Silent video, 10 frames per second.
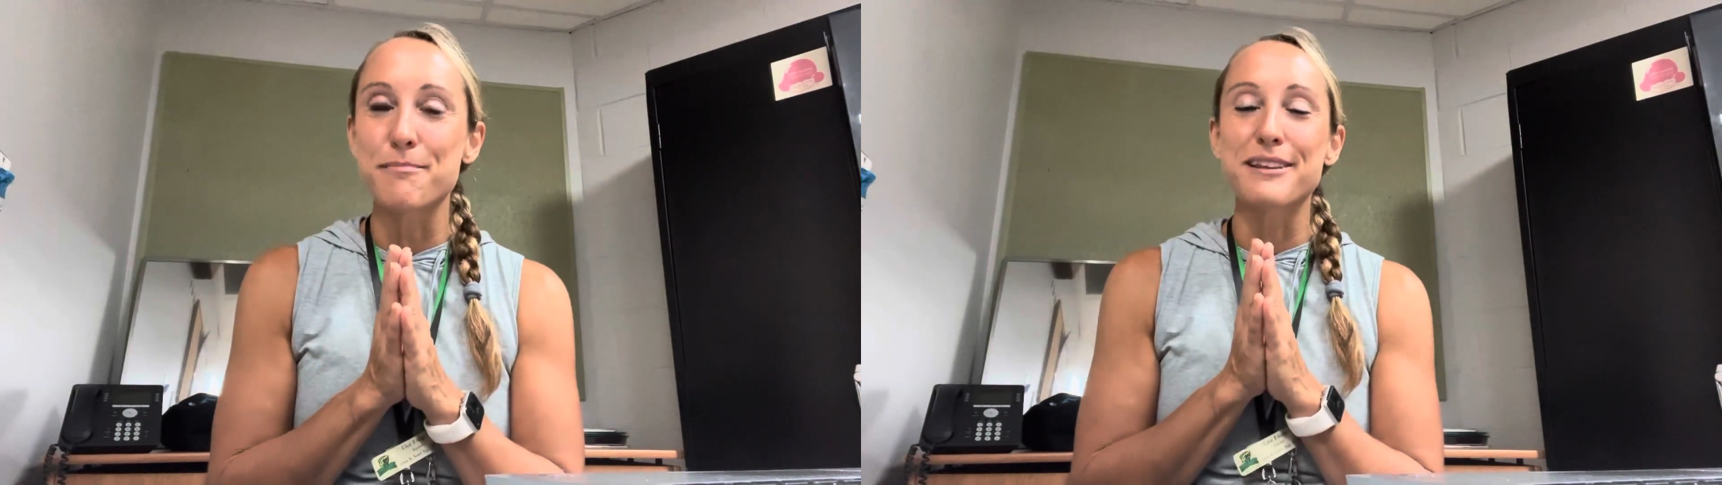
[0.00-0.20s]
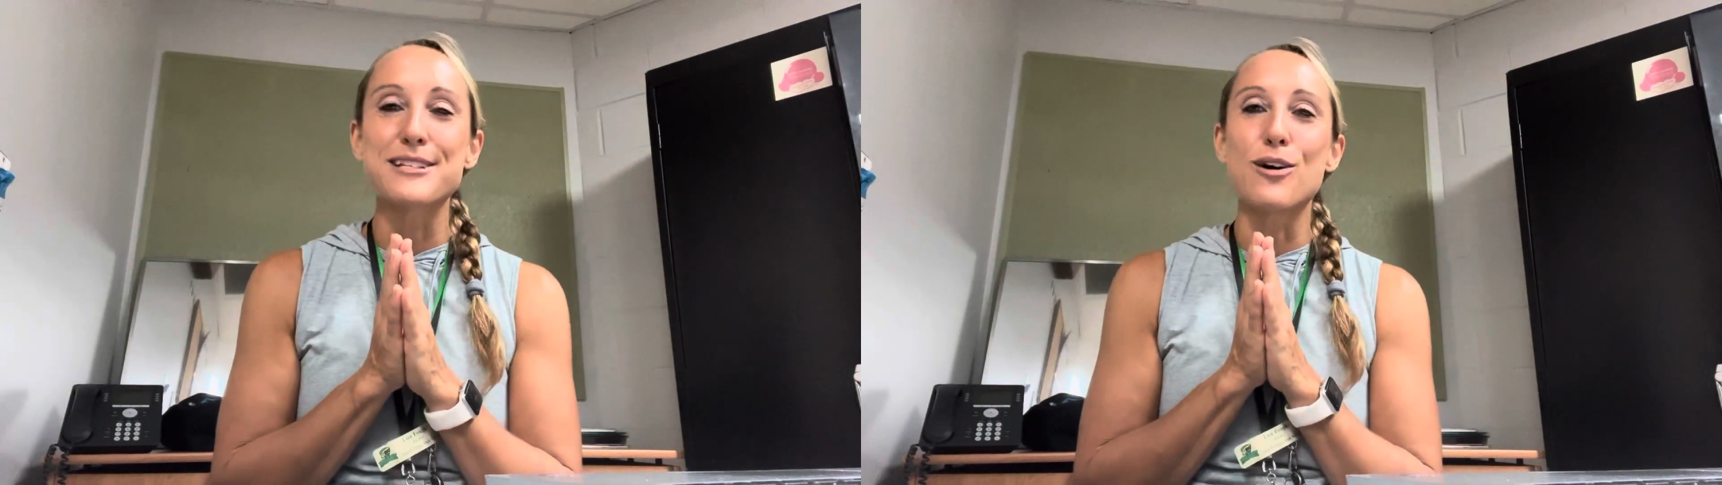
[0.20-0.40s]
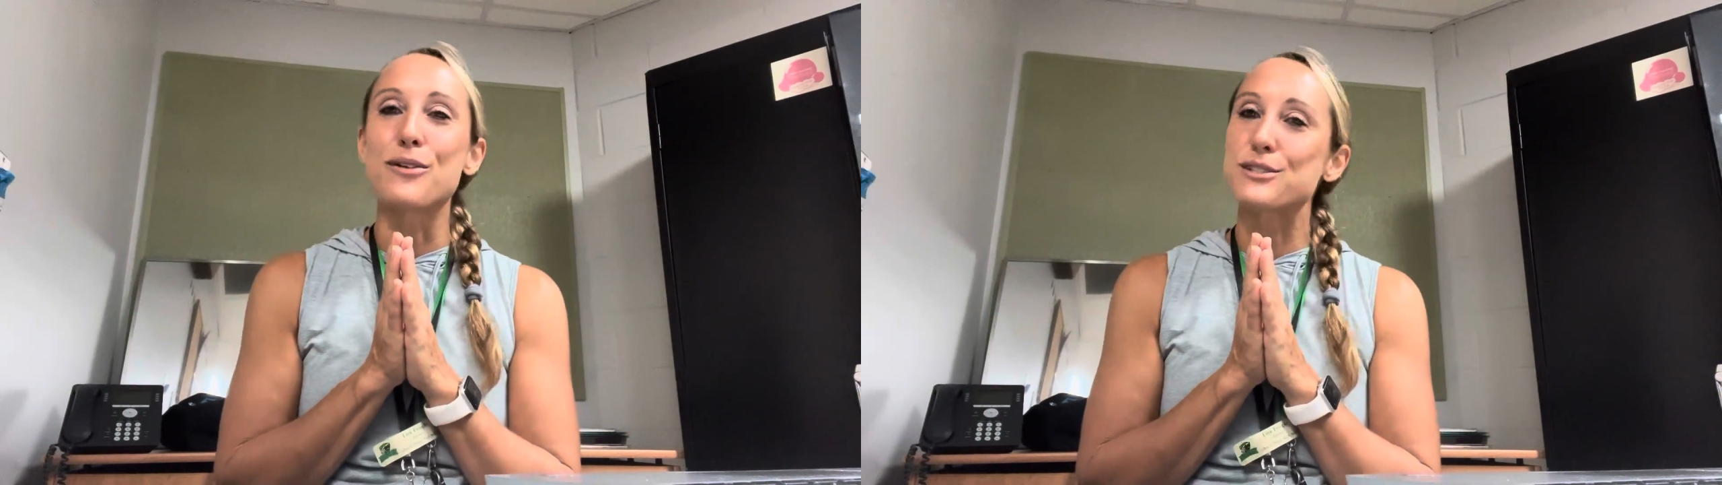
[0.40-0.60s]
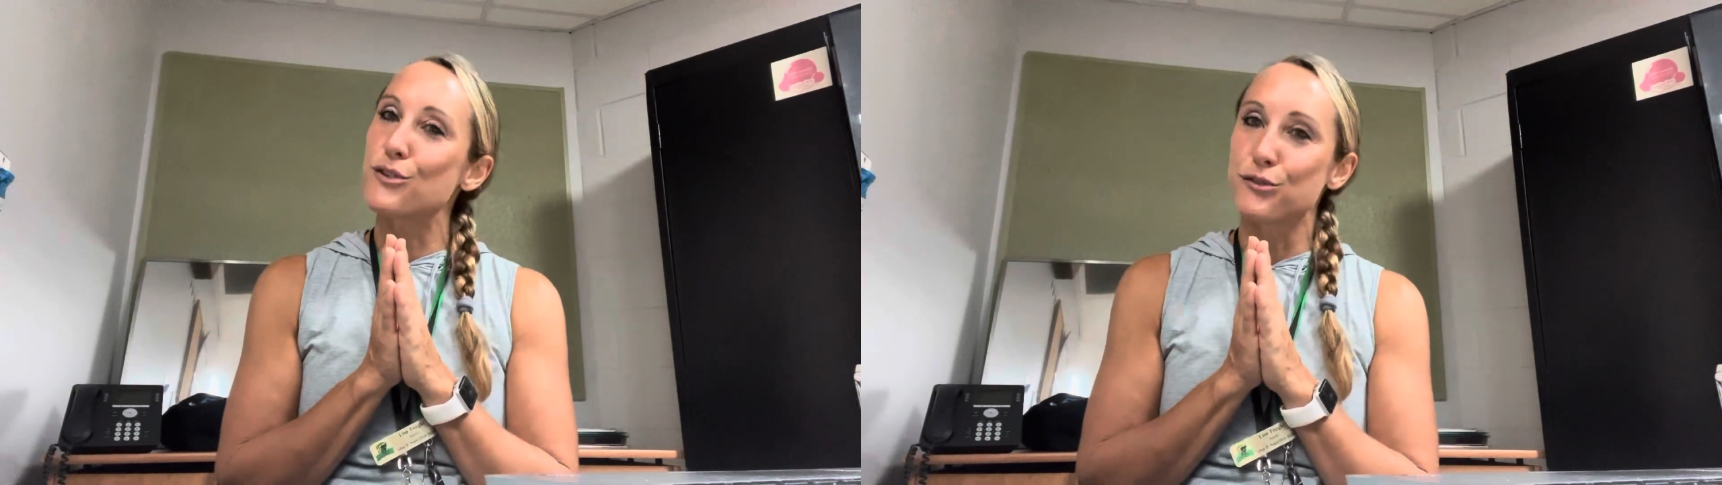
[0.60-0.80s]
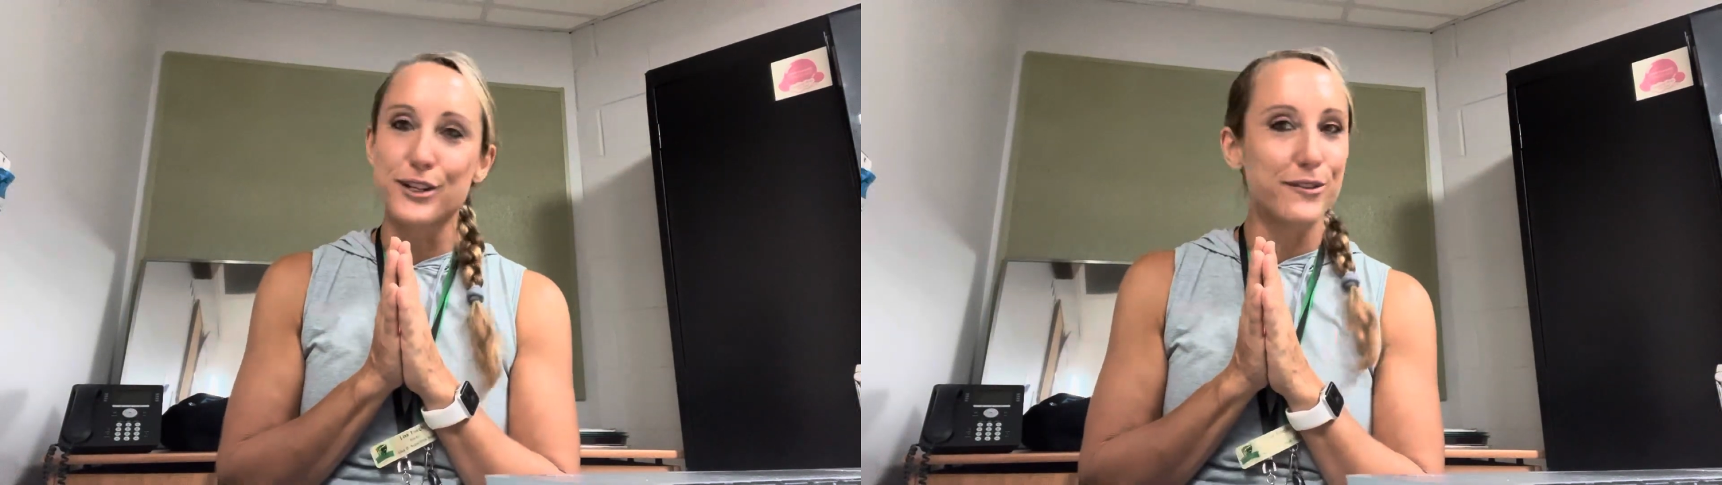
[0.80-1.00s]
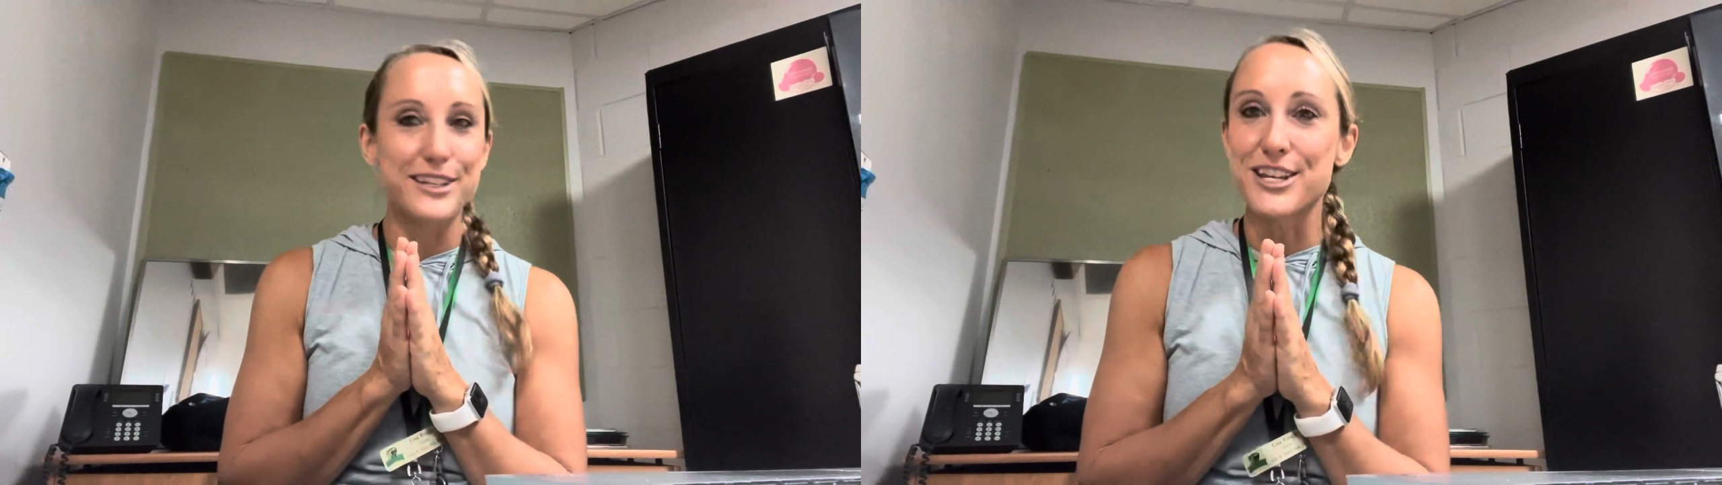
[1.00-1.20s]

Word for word: Please always feel free to reach